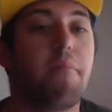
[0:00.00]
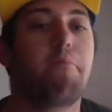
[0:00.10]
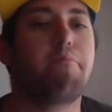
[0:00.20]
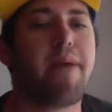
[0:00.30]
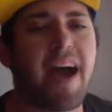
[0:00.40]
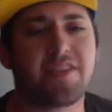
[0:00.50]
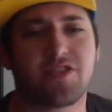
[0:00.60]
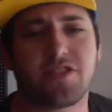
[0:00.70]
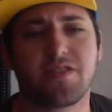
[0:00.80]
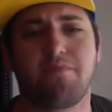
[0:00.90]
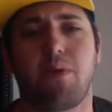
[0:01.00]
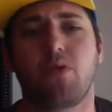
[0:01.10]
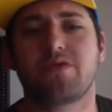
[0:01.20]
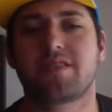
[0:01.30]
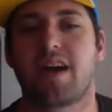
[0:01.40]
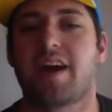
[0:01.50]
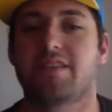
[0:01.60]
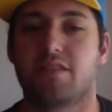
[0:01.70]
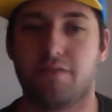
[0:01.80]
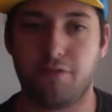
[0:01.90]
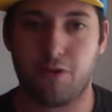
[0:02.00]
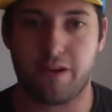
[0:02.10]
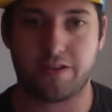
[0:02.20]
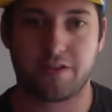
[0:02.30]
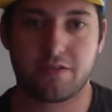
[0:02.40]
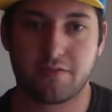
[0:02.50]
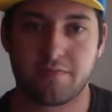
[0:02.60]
masters both sides of the Force.